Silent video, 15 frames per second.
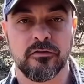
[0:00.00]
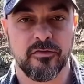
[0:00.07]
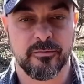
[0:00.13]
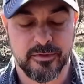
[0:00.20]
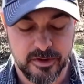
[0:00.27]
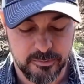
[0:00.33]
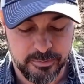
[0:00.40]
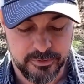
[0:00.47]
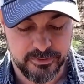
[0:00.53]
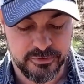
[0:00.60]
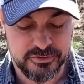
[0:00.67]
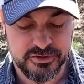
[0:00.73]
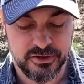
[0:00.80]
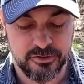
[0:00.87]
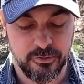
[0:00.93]
them are going to
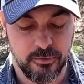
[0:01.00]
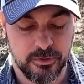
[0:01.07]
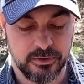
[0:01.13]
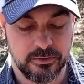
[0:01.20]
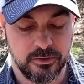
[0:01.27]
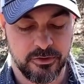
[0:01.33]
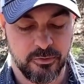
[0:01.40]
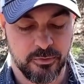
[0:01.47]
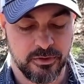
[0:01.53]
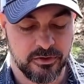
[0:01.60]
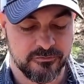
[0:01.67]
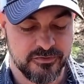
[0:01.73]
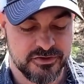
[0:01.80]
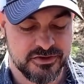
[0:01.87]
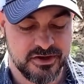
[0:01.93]
produce. You don't want to look. You want to
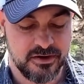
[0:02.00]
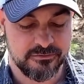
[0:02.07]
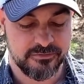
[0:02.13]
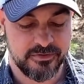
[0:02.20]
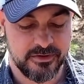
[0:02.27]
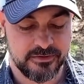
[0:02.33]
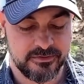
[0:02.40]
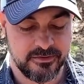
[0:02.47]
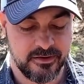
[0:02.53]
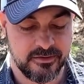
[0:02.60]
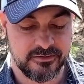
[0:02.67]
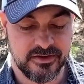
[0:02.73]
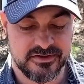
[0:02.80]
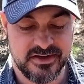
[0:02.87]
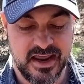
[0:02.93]
look for stuff that
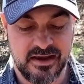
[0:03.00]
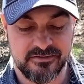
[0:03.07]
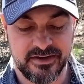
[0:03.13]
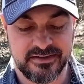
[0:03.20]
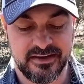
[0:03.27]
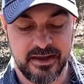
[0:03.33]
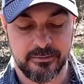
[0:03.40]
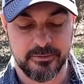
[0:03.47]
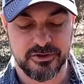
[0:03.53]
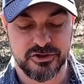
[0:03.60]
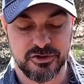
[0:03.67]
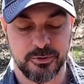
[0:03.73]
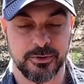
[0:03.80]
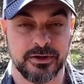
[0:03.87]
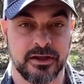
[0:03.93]
doesn't have any damage
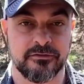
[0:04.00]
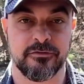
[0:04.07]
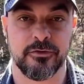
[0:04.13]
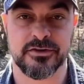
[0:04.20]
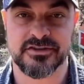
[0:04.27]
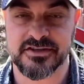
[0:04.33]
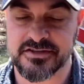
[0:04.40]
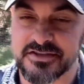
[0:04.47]
to it. Like for instance,